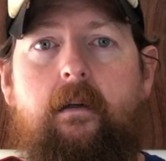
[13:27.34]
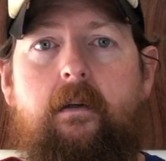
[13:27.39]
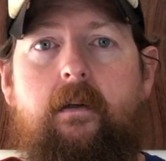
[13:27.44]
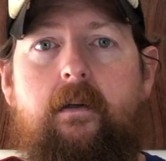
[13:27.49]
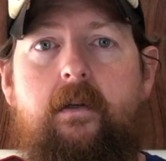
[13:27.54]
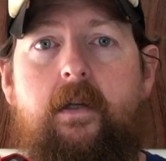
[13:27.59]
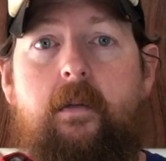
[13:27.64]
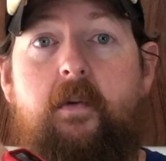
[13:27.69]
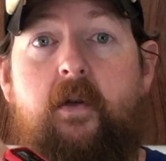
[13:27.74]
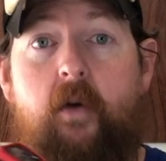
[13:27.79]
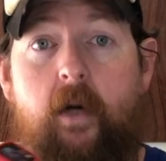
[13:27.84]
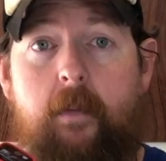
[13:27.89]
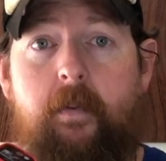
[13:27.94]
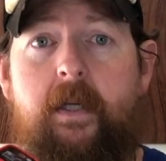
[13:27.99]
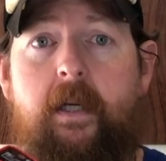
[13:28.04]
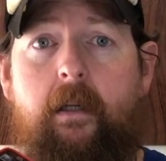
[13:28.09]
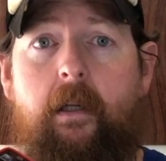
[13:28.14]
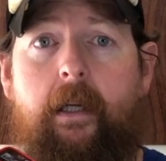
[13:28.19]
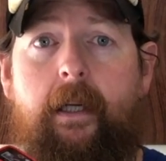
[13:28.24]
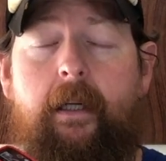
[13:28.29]

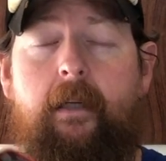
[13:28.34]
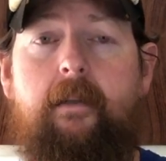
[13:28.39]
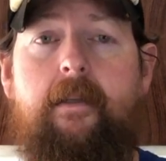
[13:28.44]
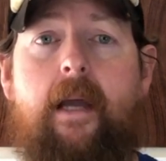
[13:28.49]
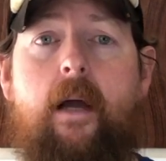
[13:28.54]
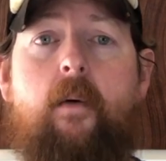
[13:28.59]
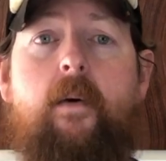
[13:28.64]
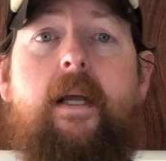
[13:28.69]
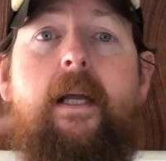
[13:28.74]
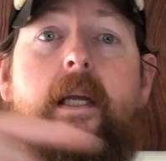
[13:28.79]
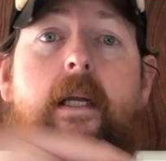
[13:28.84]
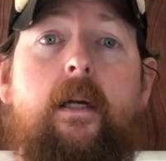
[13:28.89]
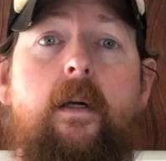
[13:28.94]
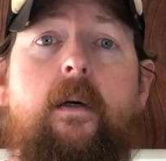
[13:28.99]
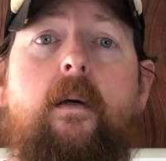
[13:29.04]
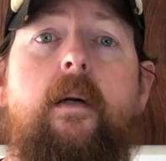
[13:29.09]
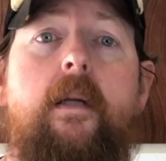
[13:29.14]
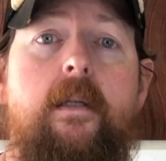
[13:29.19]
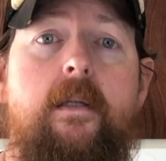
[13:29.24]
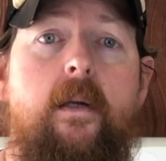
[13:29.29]
subscription link, down
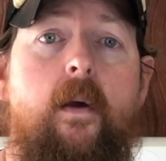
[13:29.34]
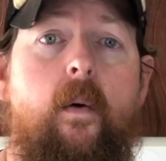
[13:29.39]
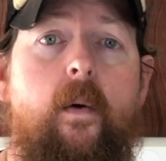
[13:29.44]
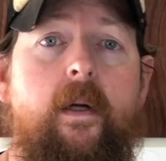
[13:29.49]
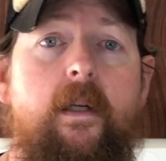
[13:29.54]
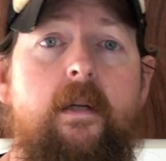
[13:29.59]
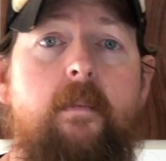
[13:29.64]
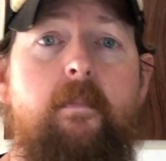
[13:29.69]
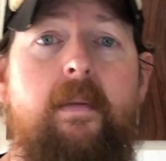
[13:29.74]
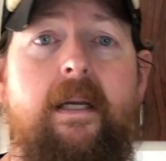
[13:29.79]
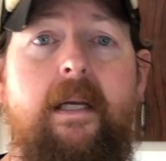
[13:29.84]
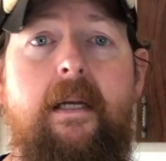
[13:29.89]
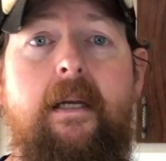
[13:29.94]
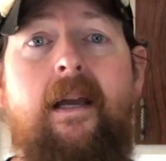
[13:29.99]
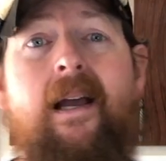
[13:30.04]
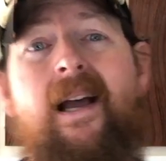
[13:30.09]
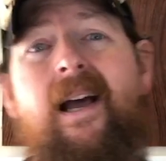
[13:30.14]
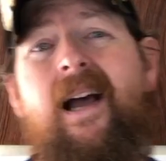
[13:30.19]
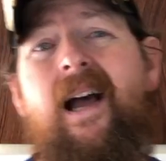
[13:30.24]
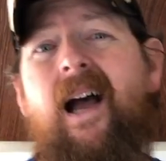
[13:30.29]
here is going to
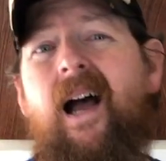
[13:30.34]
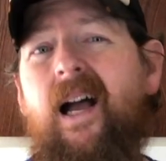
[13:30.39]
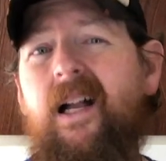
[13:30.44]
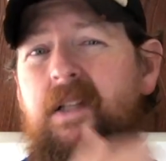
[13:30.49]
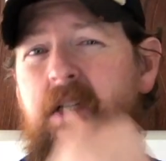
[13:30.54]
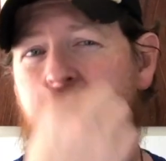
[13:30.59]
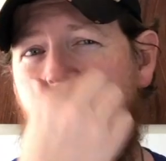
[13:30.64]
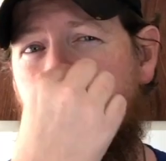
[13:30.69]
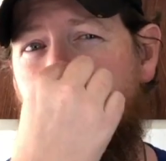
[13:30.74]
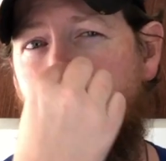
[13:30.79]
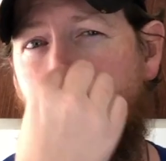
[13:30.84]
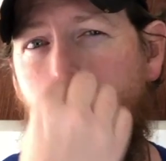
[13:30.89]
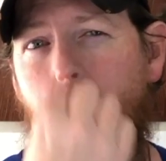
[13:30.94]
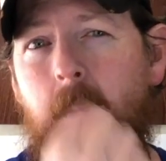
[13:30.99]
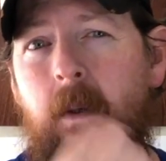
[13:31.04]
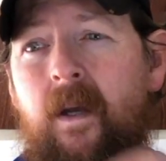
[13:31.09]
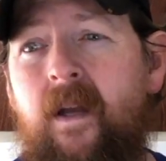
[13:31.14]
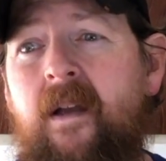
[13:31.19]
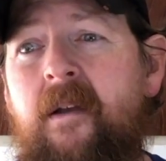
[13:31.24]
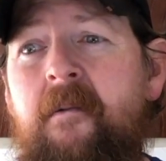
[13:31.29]
be a
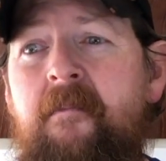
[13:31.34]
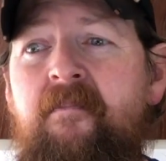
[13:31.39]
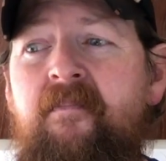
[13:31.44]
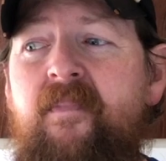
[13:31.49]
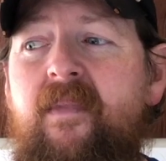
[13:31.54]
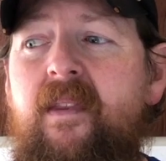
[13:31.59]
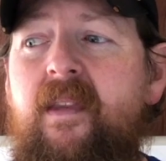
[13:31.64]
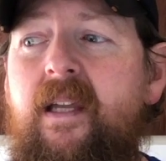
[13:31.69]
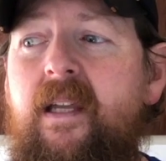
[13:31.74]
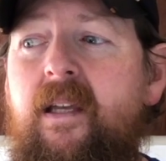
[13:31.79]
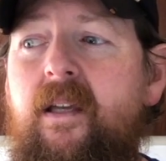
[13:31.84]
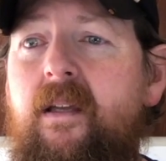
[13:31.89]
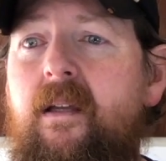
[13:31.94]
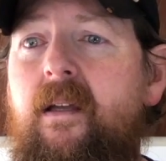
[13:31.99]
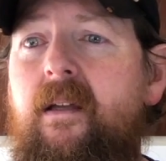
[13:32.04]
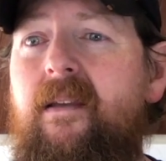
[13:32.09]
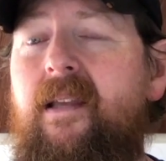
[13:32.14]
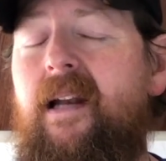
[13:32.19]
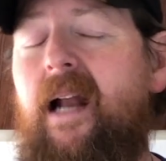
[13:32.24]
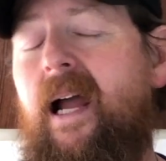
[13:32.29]
channel the,
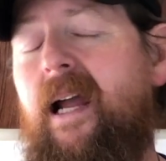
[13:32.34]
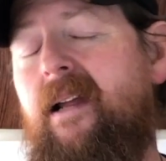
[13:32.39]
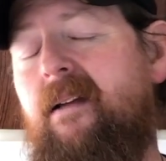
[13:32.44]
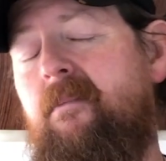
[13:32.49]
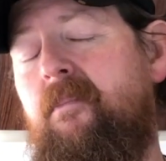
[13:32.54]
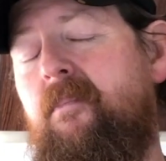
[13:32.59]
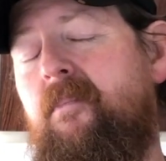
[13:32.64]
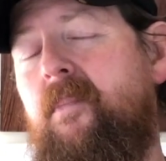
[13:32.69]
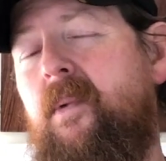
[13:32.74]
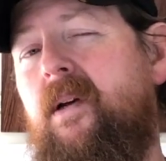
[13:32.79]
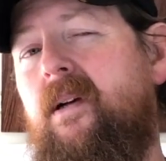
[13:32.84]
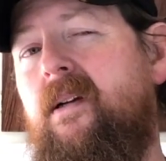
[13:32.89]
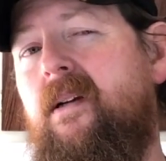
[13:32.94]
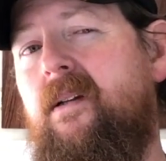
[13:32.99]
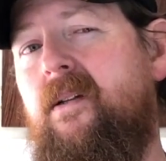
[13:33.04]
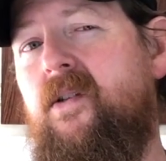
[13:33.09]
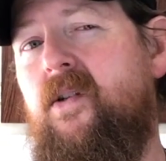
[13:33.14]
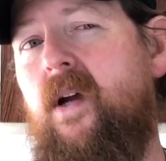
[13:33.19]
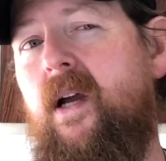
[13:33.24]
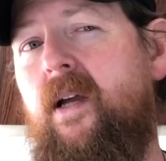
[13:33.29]
that I'm
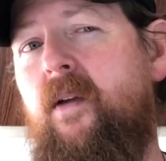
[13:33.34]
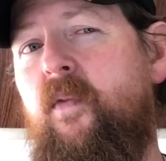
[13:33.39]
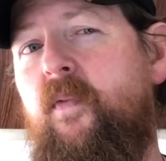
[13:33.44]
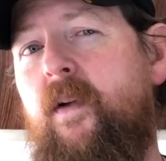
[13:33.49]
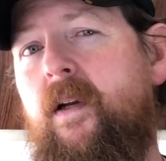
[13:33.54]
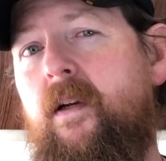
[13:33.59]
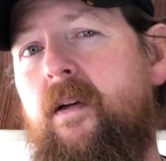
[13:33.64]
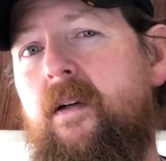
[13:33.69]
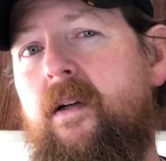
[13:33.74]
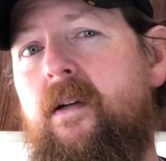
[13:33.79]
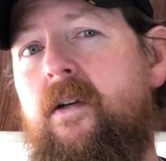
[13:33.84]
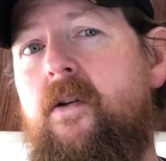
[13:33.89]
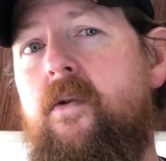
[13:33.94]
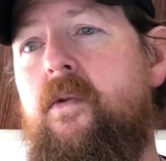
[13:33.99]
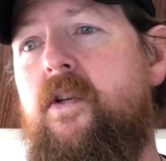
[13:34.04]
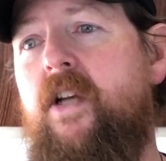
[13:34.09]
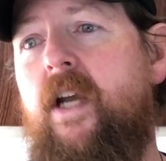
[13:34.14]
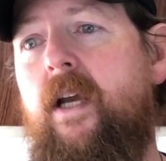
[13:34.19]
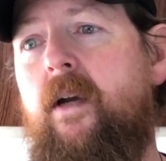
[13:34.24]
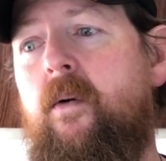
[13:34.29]
gonna try and figure a new
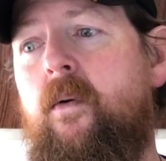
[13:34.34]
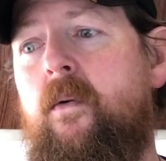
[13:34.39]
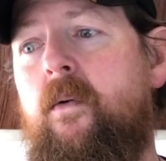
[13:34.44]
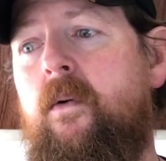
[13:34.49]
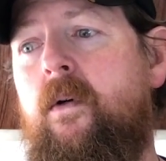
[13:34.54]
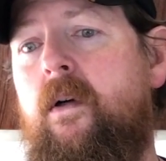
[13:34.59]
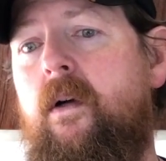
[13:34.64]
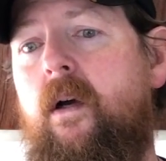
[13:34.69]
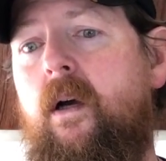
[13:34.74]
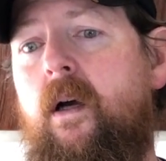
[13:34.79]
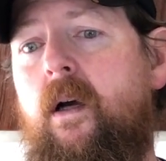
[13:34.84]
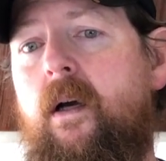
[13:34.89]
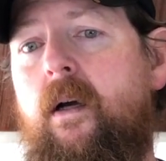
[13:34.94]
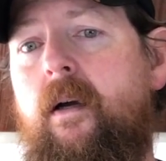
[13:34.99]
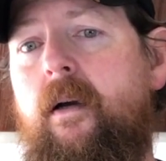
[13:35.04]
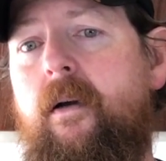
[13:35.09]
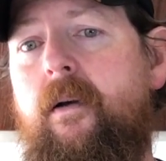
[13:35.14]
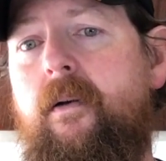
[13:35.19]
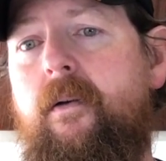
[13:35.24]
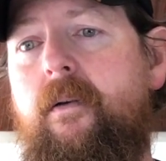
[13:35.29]
channel.
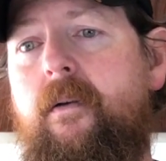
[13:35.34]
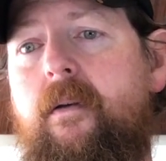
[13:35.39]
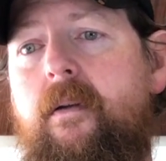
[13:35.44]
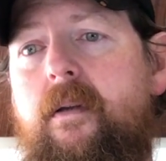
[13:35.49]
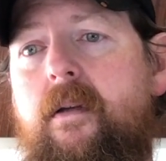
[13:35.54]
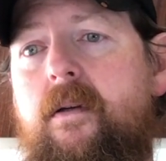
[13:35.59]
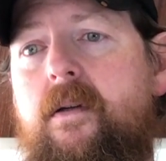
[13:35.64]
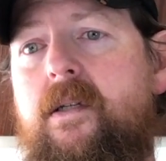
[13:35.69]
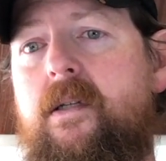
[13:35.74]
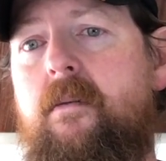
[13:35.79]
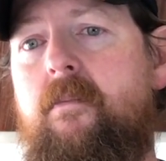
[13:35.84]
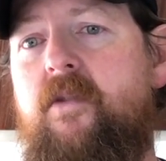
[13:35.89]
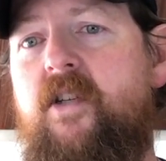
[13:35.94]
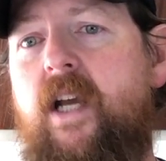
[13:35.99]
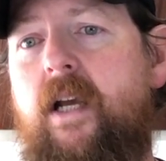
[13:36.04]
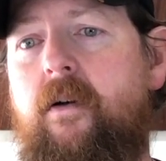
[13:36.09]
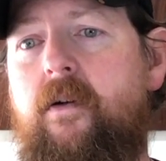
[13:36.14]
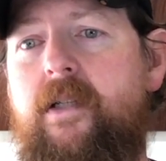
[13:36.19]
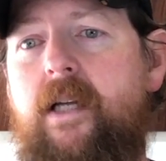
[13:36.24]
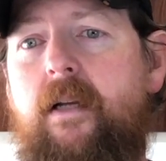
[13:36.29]
Uh, there's some
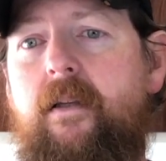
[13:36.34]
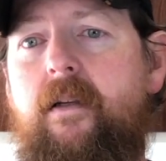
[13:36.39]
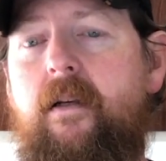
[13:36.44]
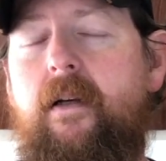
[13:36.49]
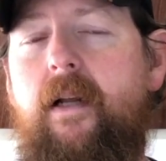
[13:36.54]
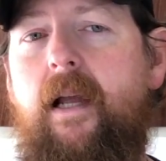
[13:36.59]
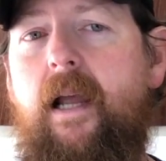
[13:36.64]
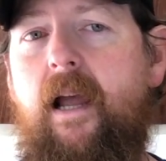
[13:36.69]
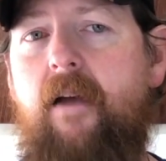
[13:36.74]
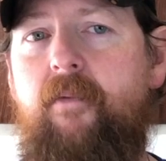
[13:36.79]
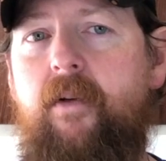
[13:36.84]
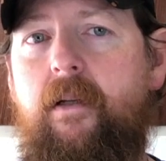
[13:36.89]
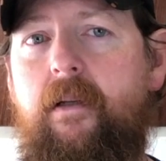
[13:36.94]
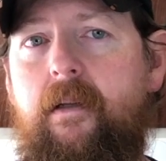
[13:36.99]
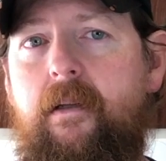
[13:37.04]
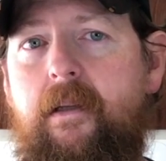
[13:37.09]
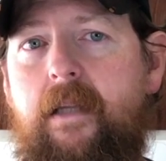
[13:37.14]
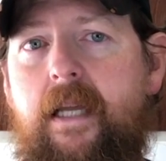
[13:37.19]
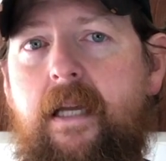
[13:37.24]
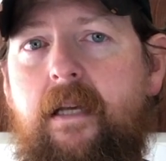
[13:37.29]
channels out there that I haven't
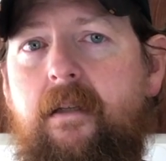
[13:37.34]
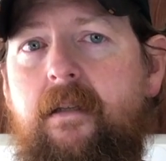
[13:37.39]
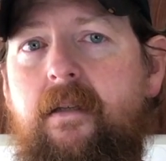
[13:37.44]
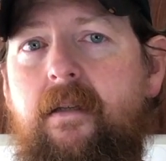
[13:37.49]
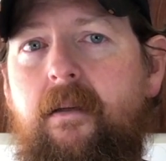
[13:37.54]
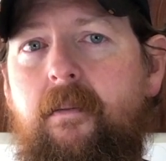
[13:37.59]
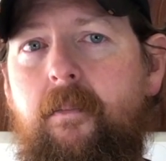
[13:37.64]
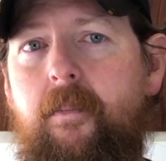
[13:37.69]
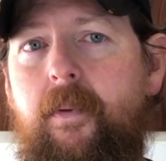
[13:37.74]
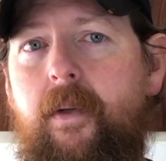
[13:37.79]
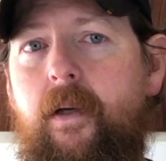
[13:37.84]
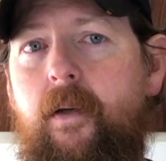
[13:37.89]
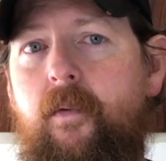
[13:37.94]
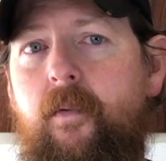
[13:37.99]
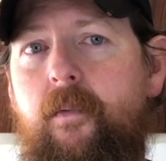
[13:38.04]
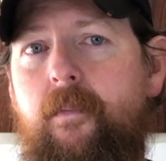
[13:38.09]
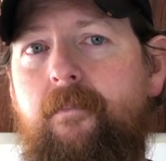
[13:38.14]
linked, but